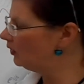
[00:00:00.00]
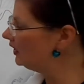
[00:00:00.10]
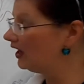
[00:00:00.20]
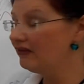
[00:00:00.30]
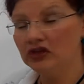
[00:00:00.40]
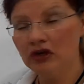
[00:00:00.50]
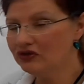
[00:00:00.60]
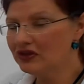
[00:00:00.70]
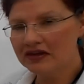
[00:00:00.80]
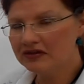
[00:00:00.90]
Well, you have no
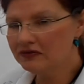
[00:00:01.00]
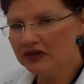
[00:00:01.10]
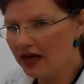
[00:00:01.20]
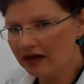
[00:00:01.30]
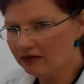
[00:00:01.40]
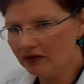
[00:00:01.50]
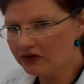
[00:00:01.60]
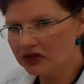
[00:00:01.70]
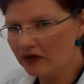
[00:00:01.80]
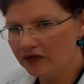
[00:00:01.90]
stacks of 10 on the
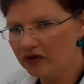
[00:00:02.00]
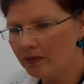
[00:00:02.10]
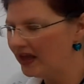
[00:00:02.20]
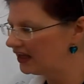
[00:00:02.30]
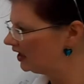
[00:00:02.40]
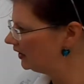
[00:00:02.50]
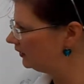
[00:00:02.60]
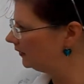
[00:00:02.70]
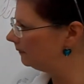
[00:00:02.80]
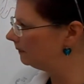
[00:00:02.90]
shelves at the back
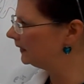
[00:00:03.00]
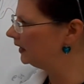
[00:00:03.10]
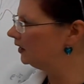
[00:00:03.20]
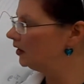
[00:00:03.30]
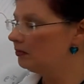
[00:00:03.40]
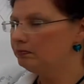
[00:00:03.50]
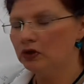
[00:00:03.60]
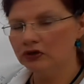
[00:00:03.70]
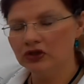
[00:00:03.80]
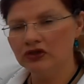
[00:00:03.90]
either.
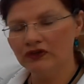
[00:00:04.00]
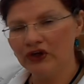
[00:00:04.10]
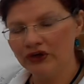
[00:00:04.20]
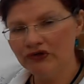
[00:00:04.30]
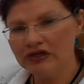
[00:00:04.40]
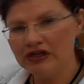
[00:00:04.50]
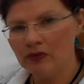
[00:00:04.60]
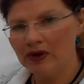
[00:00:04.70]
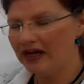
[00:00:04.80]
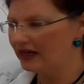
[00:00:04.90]
Boxes of 100 in the
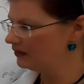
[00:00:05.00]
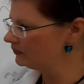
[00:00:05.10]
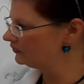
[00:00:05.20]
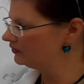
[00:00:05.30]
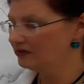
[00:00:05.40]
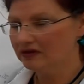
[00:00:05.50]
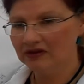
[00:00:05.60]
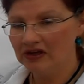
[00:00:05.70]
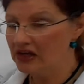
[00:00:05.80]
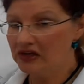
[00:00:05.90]
warehouse,
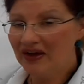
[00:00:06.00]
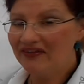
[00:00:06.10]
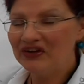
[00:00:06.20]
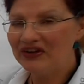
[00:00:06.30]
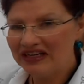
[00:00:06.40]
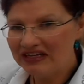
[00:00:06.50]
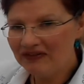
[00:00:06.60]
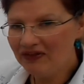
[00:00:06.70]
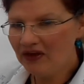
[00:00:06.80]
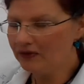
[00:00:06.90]
you haven't got any
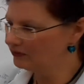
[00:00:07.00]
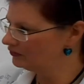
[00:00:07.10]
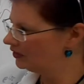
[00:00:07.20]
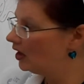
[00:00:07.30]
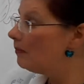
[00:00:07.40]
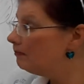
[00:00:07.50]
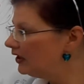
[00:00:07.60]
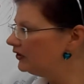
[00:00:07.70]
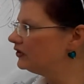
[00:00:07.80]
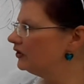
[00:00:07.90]
of those.
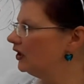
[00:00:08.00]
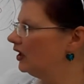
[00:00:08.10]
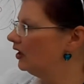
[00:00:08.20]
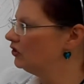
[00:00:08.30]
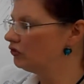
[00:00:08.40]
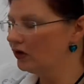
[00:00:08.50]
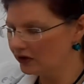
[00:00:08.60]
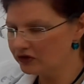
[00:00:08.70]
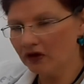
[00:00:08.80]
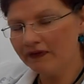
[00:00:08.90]
But
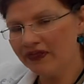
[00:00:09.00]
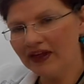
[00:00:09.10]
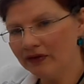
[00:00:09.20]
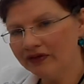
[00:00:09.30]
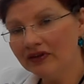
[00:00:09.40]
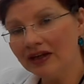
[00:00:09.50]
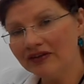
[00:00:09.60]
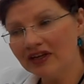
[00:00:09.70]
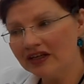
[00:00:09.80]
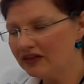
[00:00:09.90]
trucks of 1,000
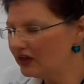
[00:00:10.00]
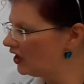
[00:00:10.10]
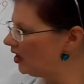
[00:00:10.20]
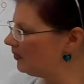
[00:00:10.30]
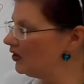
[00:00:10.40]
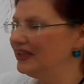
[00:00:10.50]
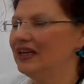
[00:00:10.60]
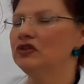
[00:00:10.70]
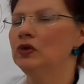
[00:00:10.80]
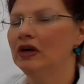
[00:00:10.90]
outside in the car park,
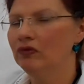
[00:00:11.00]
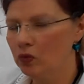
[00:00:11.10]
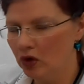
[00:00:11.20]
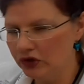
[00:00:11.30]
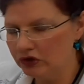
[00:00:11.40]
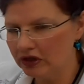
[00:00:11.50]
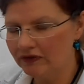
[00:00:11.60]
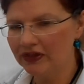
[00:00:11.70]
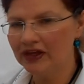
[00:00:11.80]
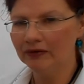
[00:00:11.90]
yes, you have one truck of
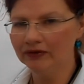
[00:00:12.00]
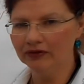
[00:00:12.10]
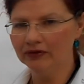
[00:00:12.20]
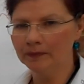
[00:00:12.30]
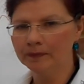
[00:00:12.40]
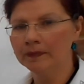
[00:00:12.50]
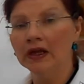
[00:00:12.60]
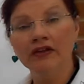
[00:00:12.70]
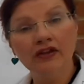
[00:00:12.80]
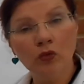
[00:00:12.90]
1,000.
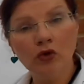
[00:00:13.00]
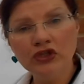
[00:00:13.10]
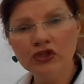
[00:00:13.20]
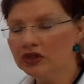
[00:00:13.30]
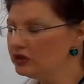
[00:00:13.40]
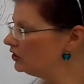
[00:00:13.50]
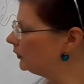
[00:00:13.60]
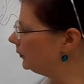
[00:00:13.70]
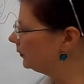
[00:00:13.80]
So what are you going to do?